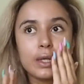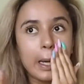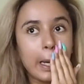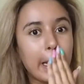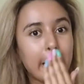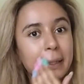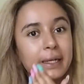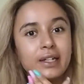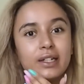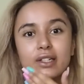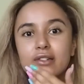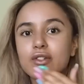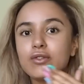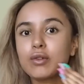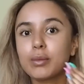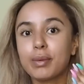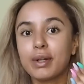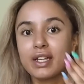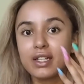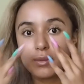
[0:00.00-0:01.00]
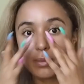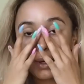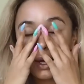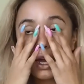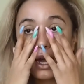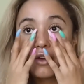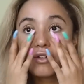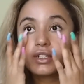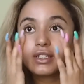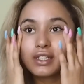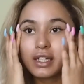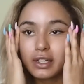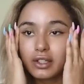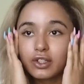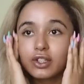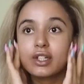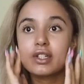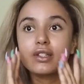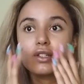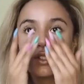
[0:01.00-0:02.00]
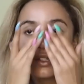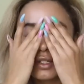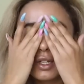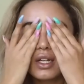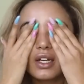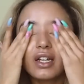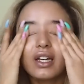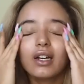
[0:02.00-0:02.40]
I needed to replace my hair extensions.